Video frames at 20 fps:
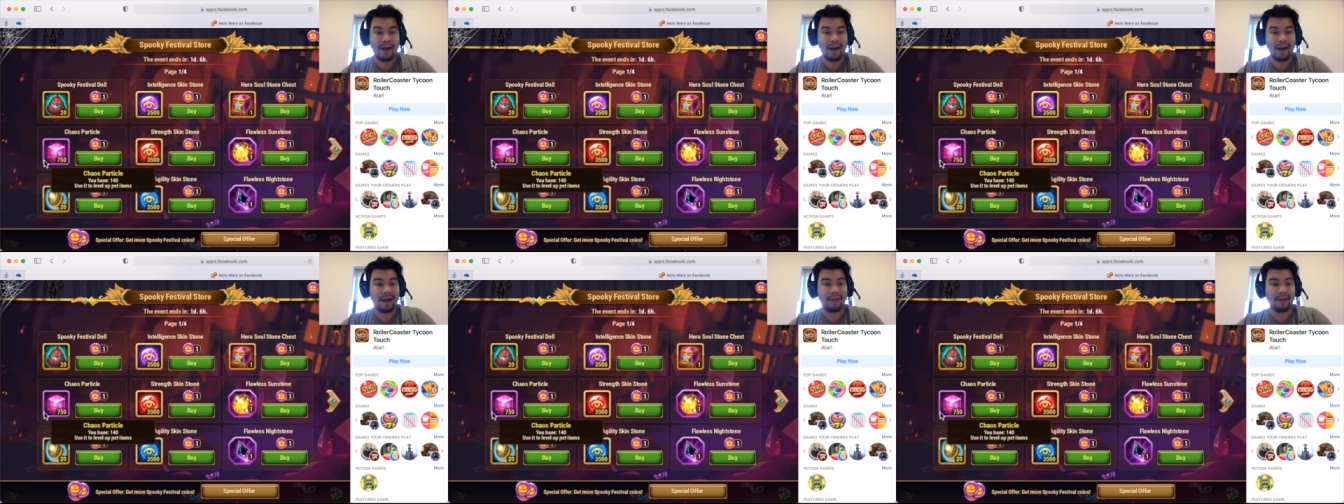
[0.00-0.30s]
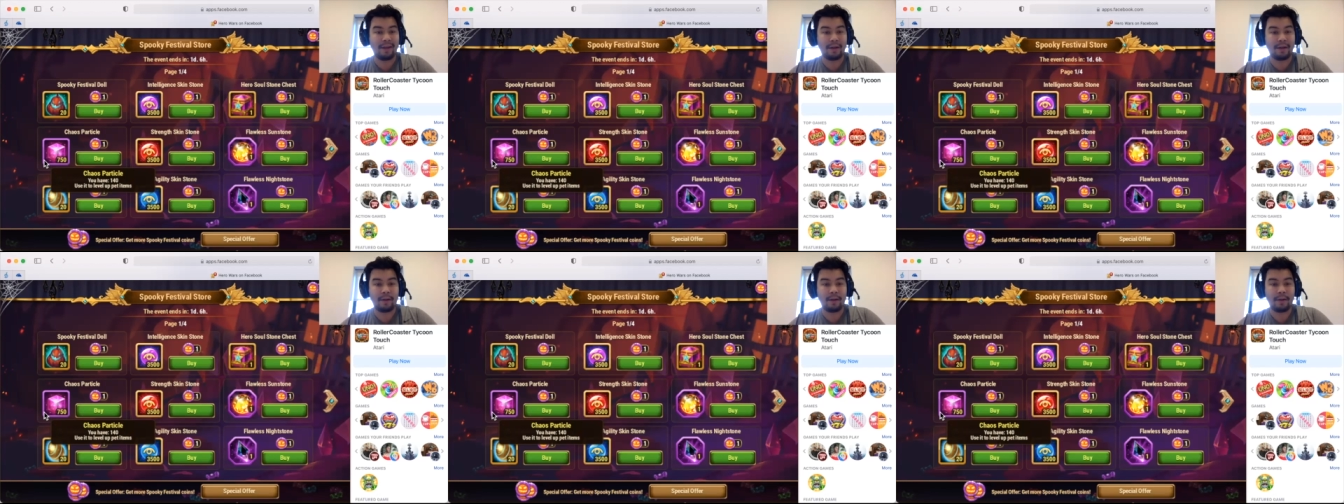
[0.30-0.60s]
I
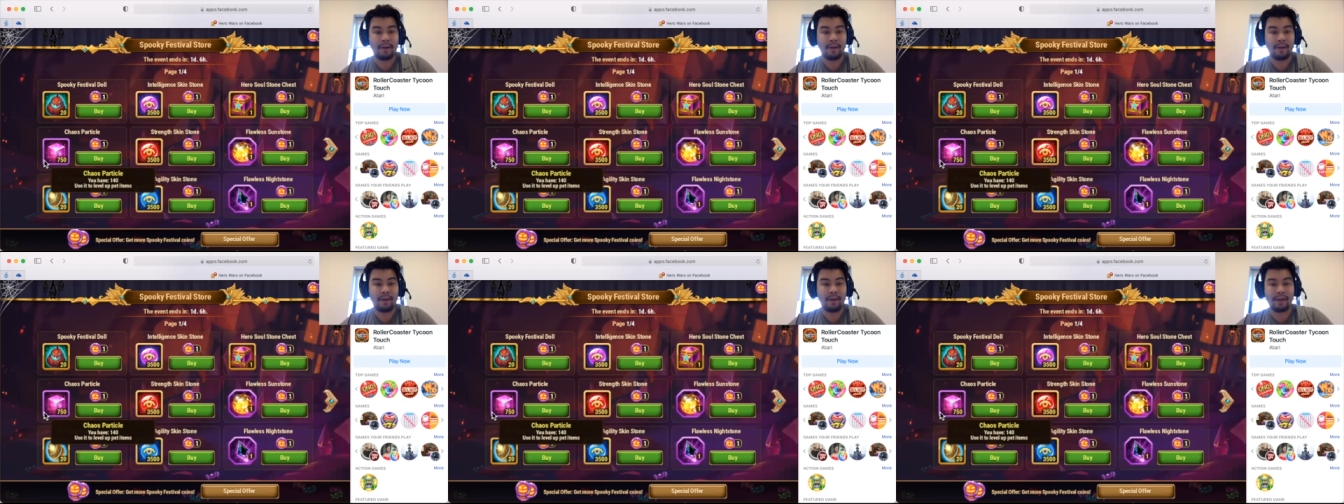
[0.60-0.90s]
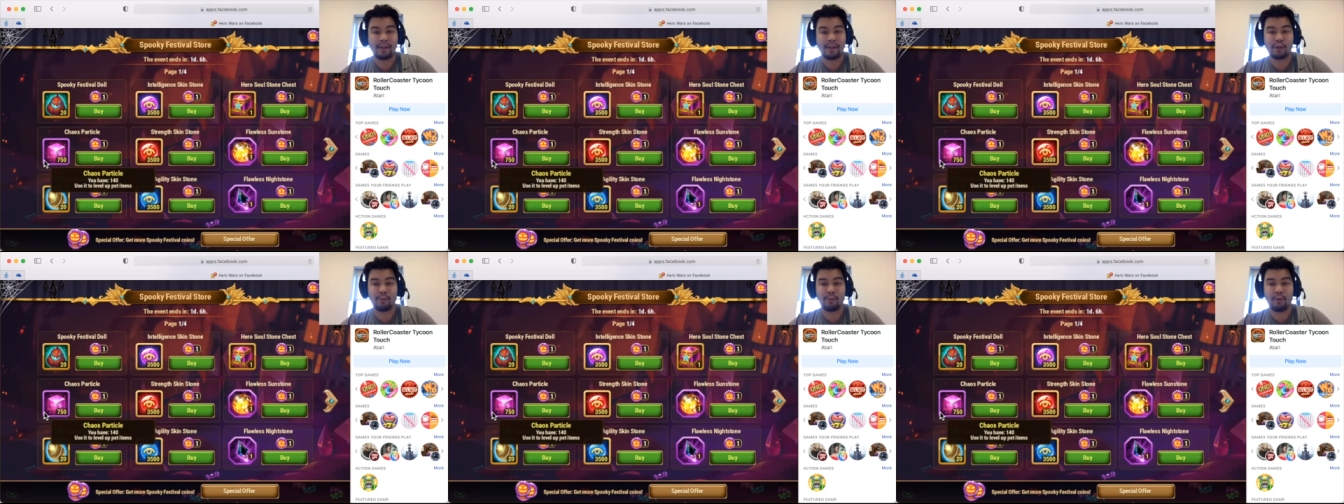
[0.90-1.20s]
think
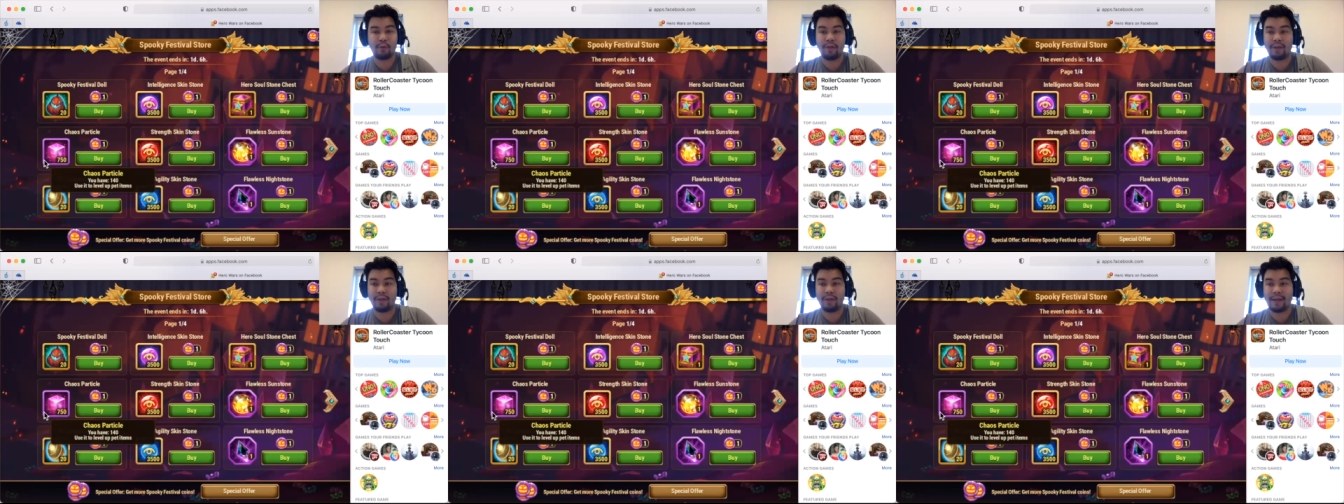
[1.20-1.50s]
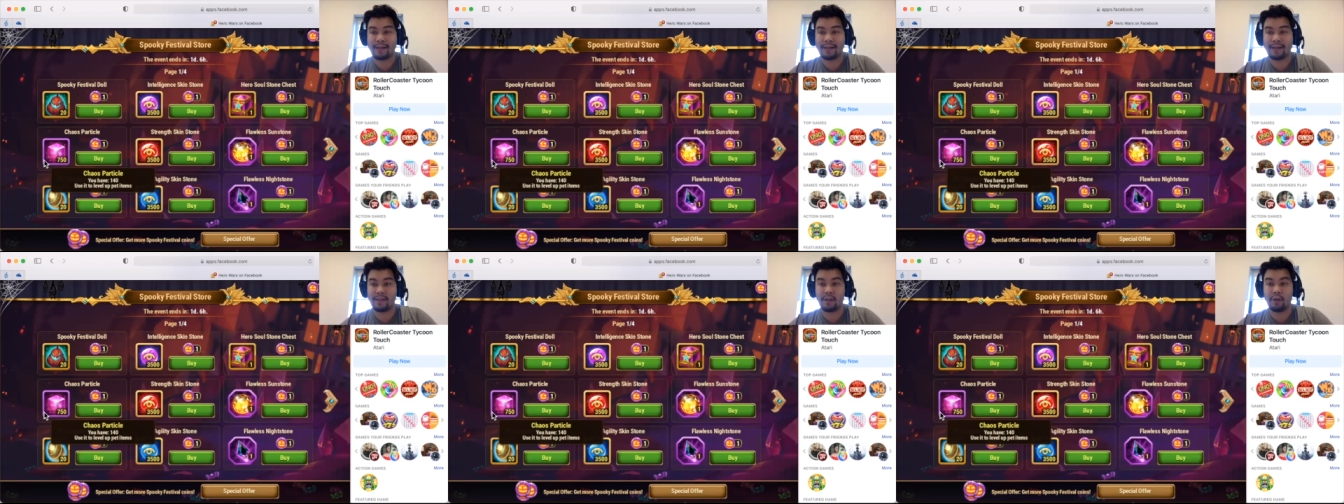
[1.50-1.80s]
this is probably the
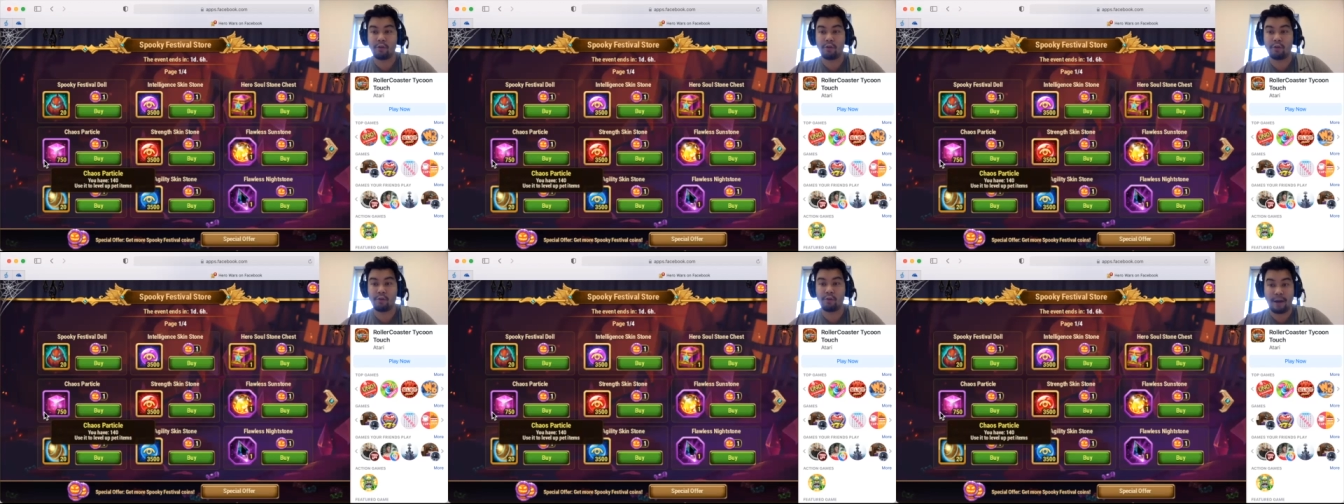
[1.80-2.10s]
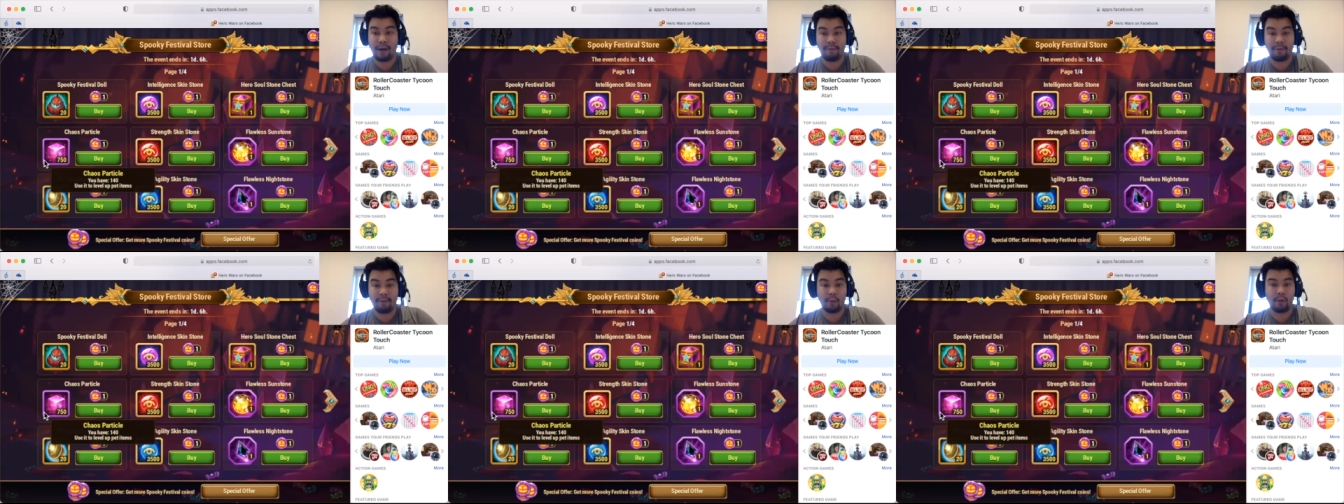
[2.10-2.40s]
next thing you
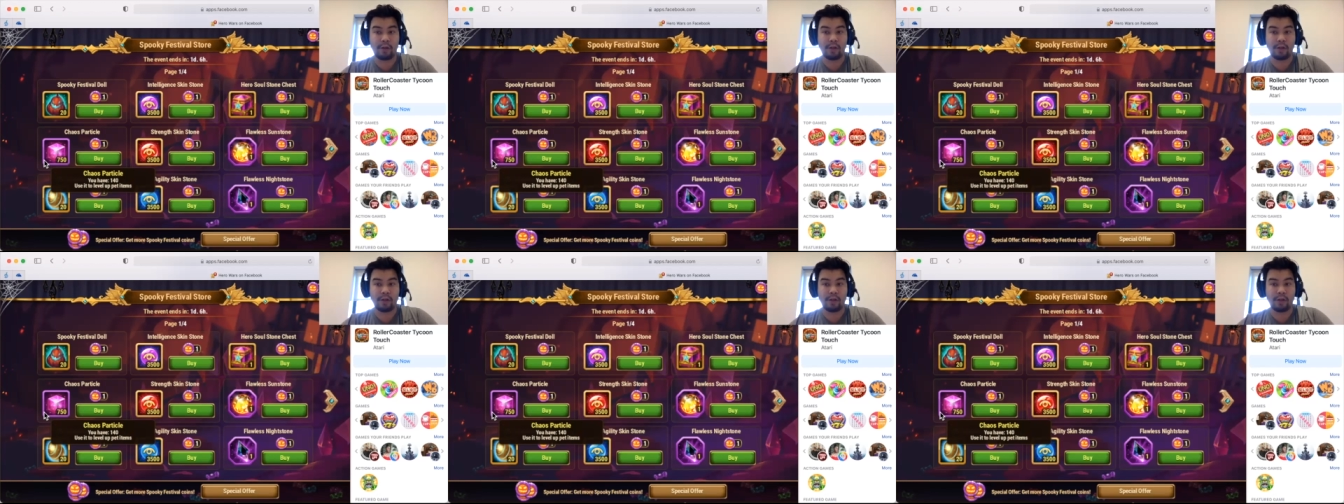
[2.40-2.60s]
definitely want to